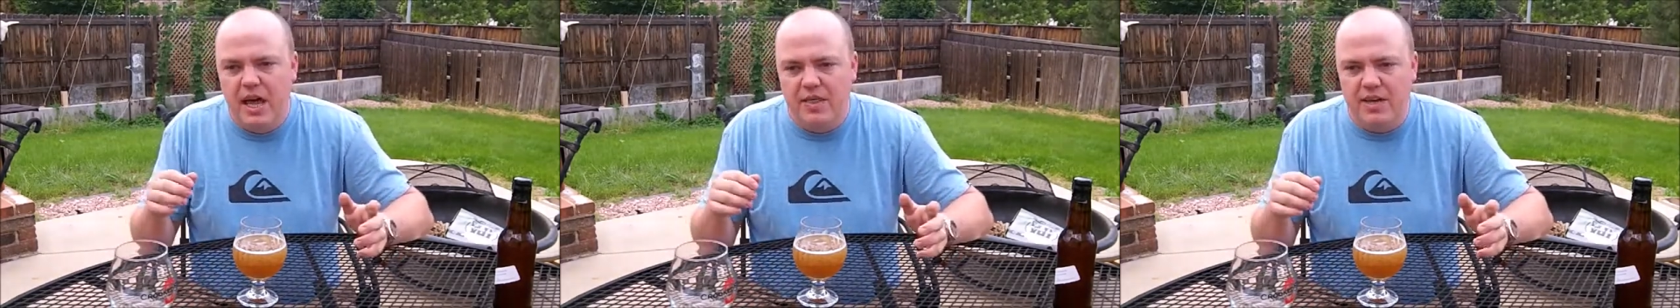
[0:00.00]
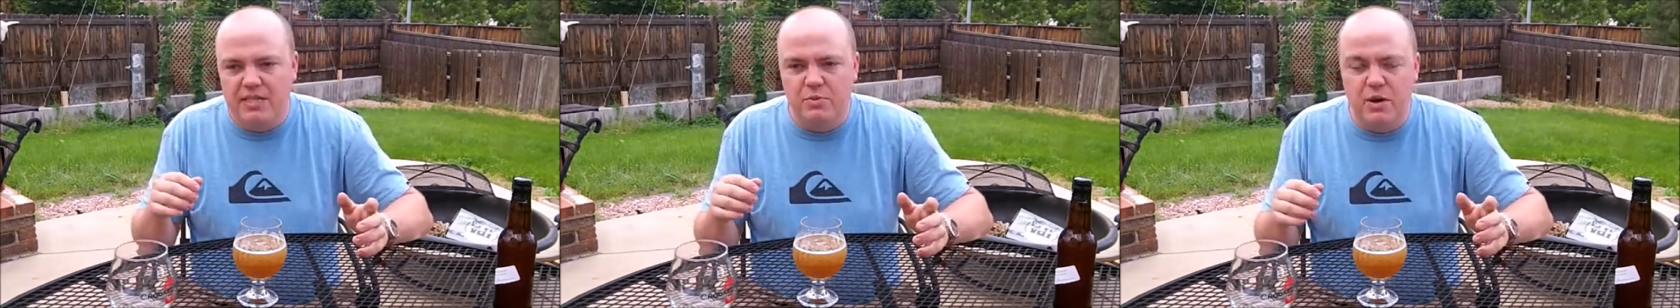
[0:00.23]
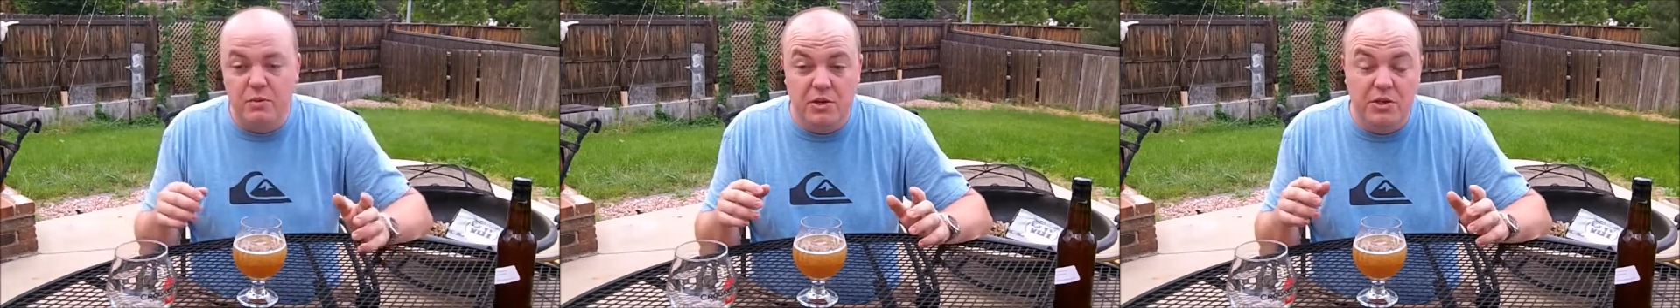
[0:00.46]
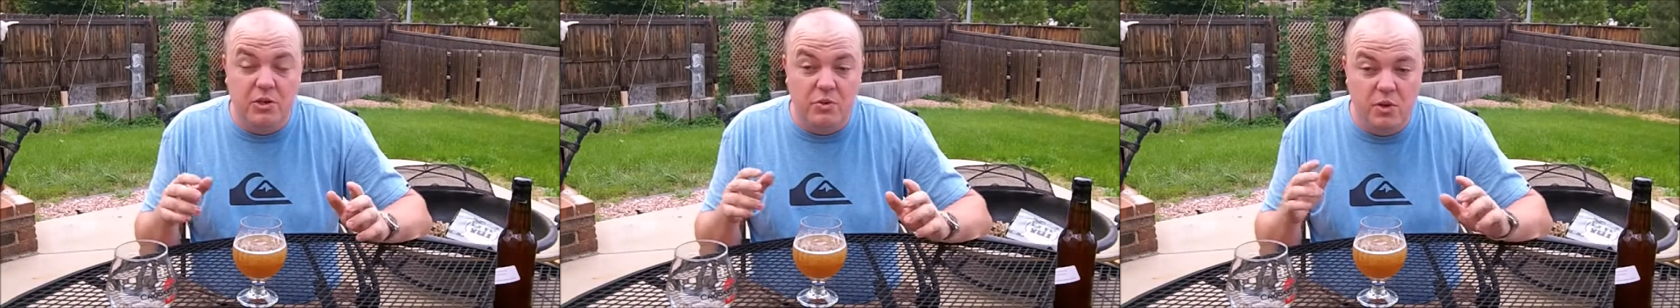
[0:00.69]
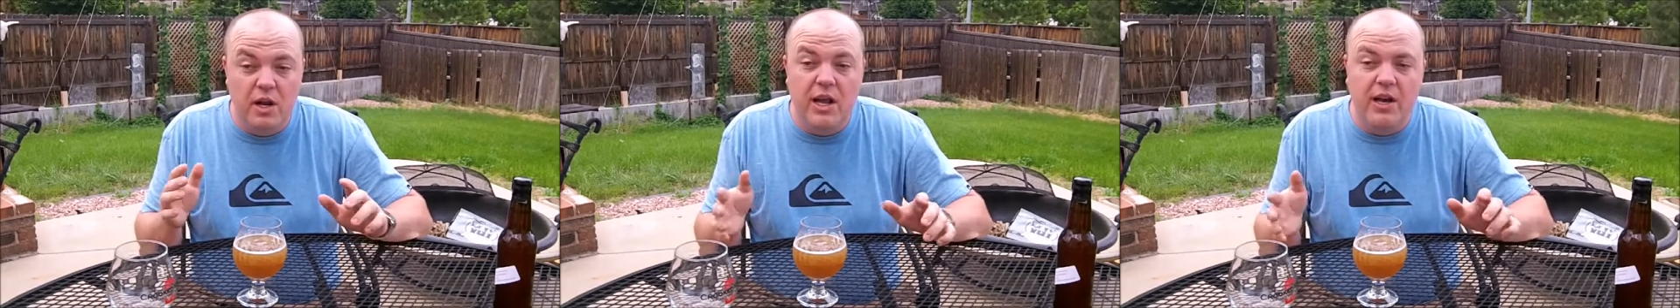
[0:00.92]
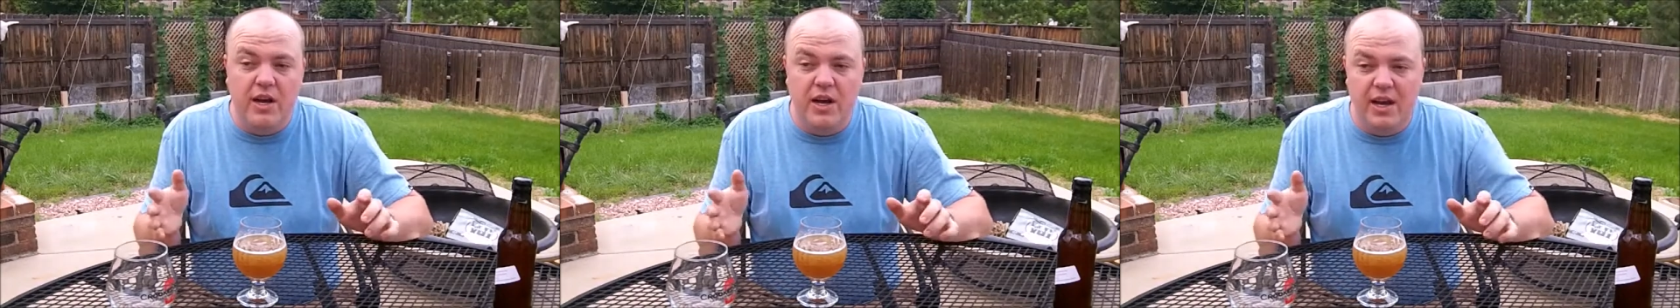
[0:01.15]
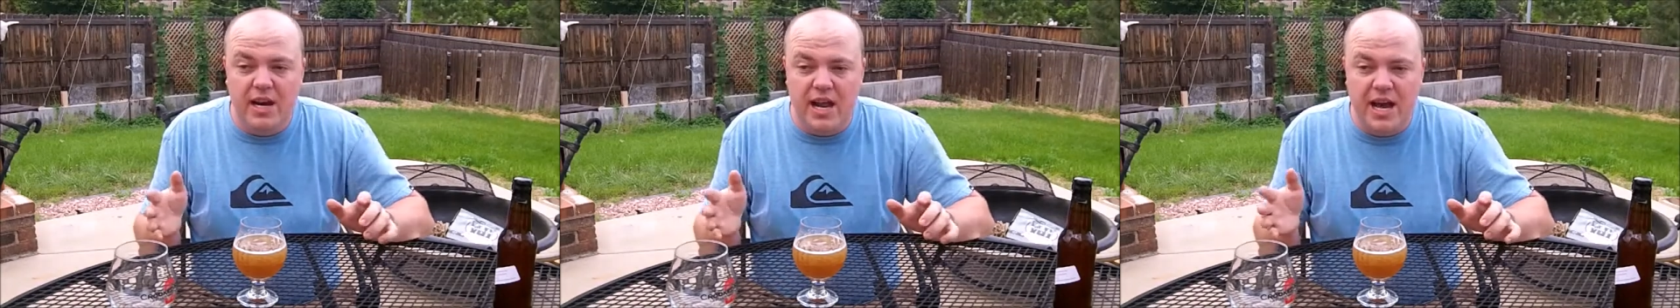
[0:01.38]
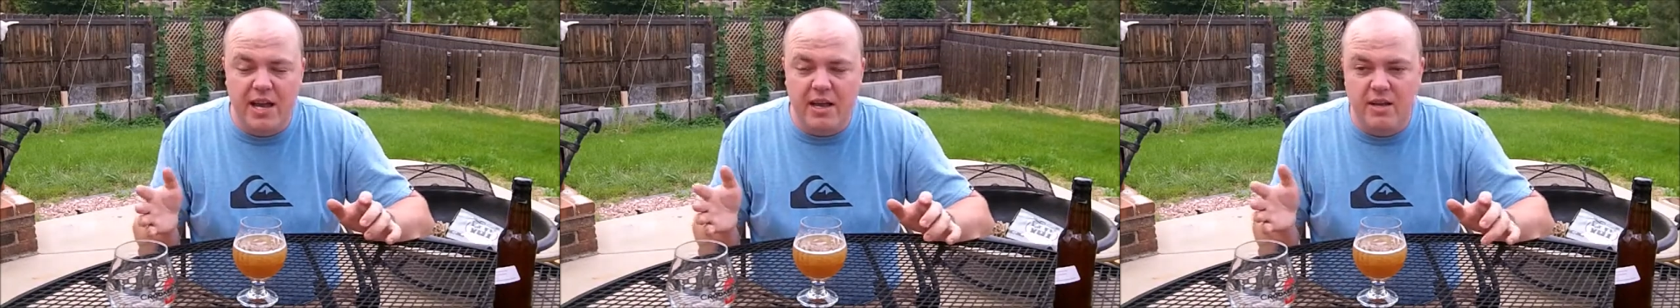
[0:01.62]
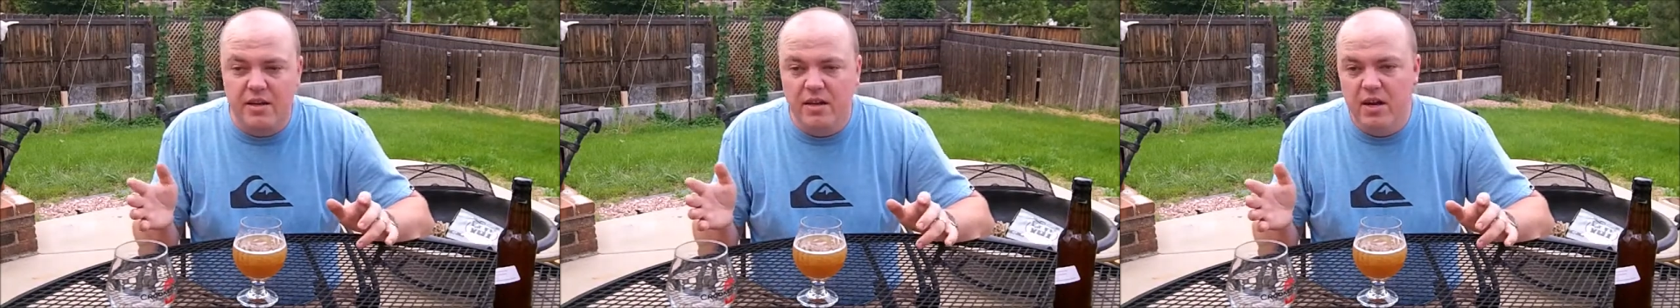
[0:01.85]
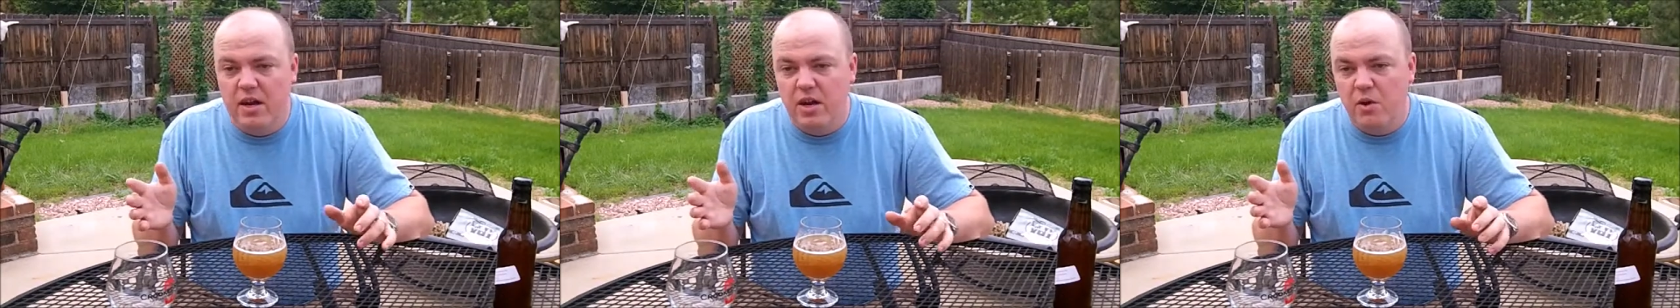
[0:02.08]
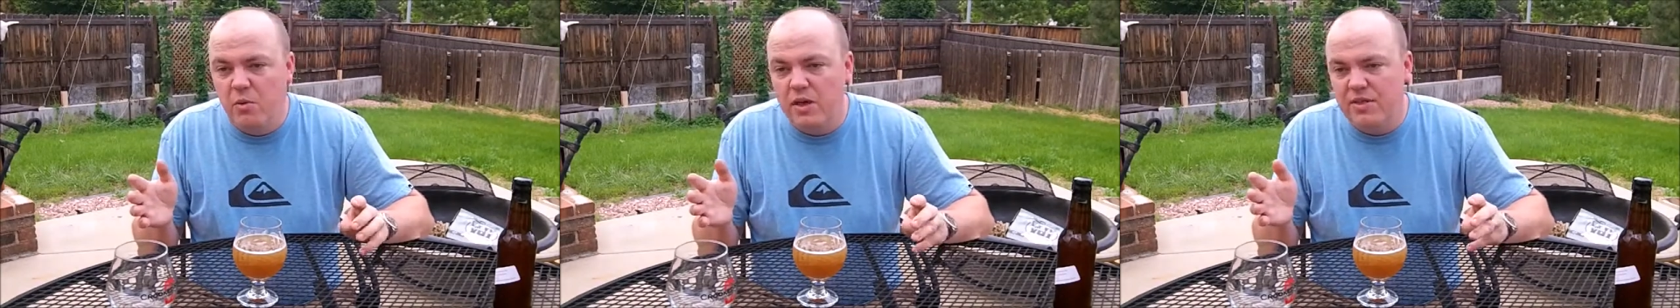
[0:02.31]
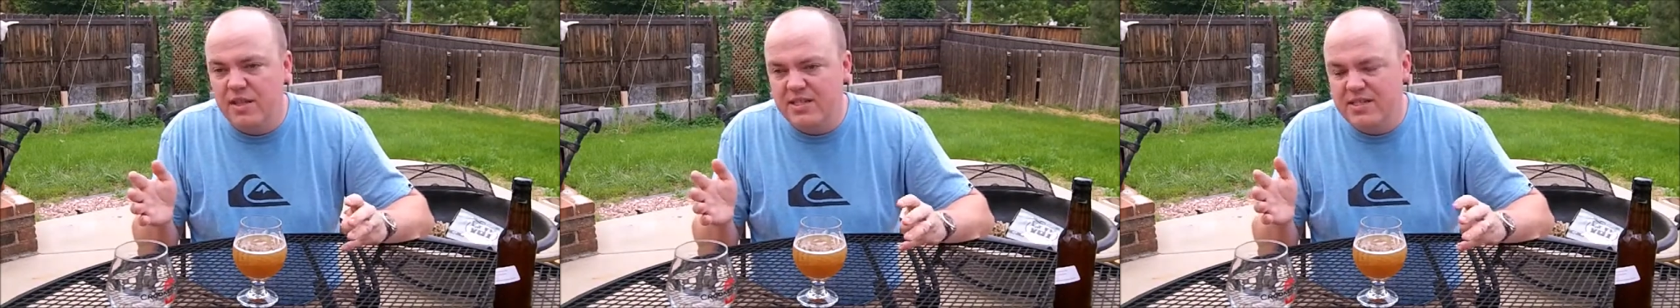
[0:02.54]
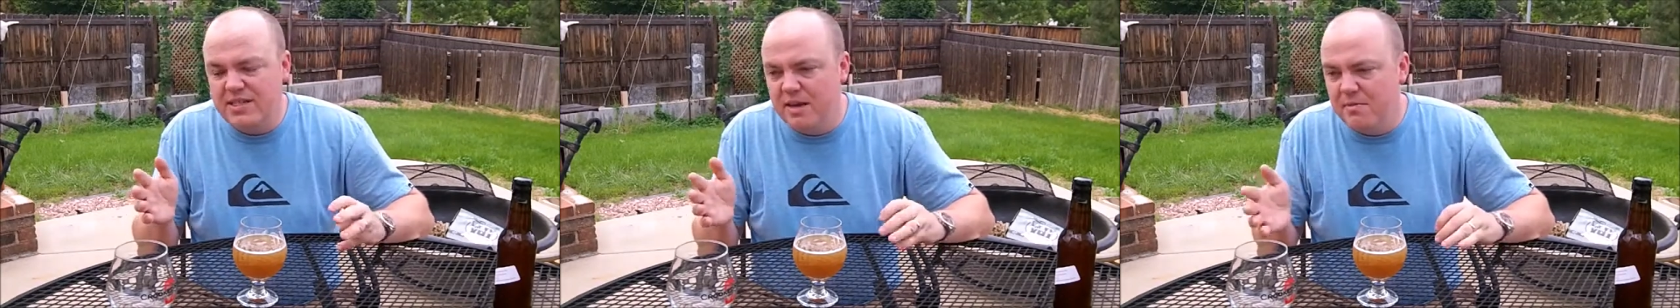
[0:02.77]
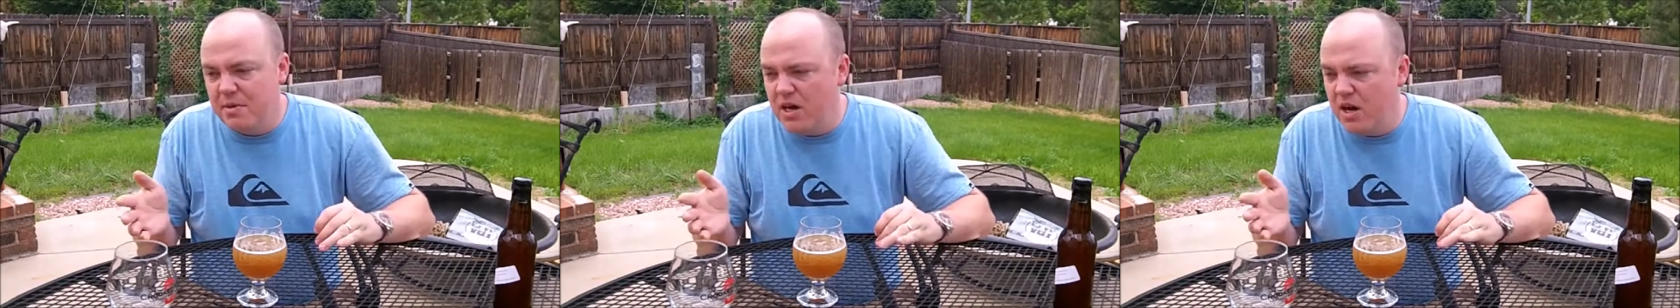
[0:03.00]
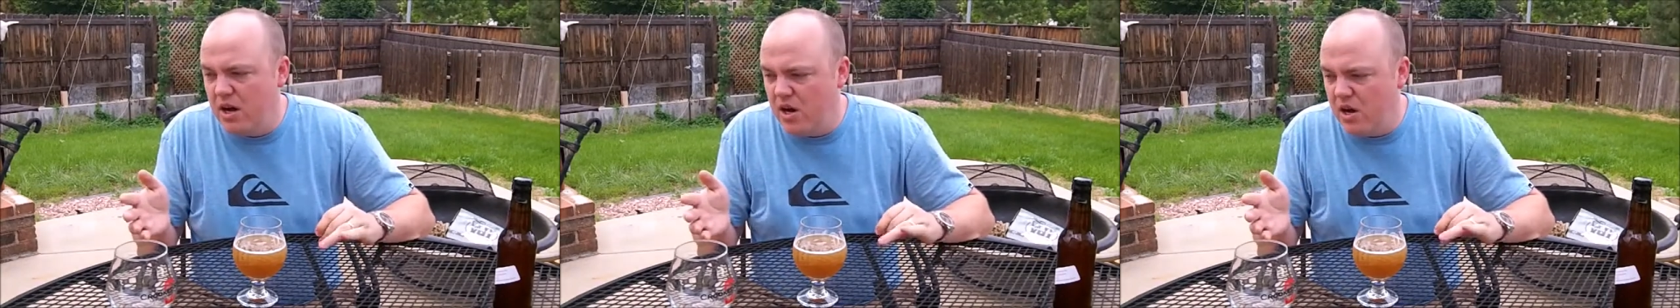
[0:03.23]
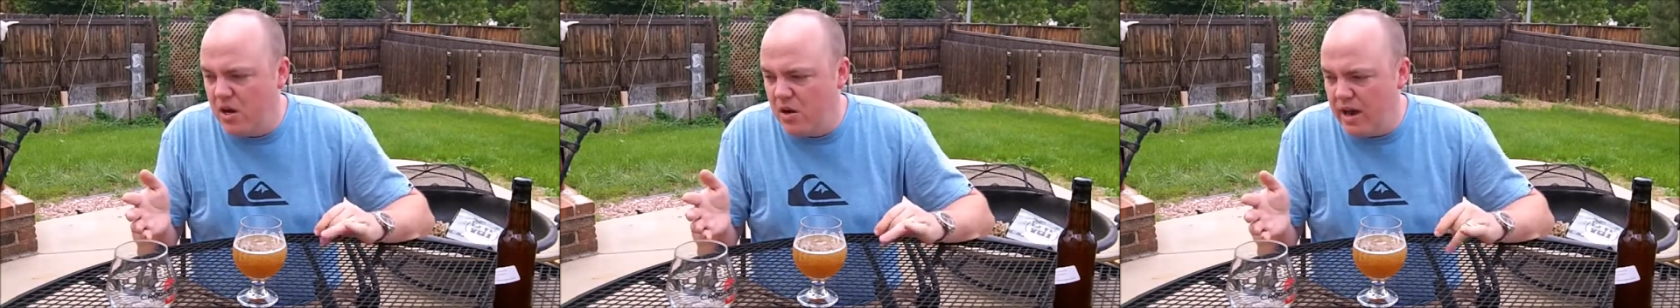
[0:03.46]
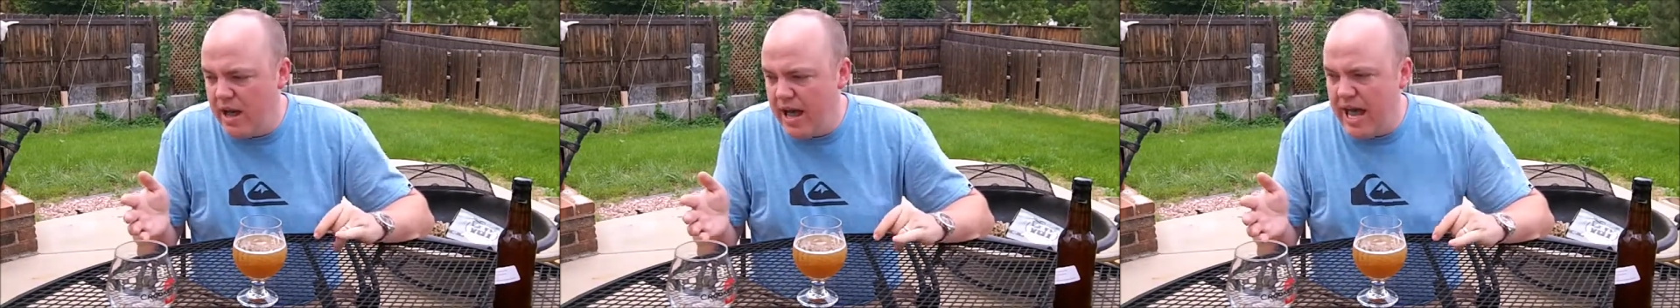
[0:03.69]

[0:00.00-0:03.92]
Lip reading: This one would do really good like with the Simcoe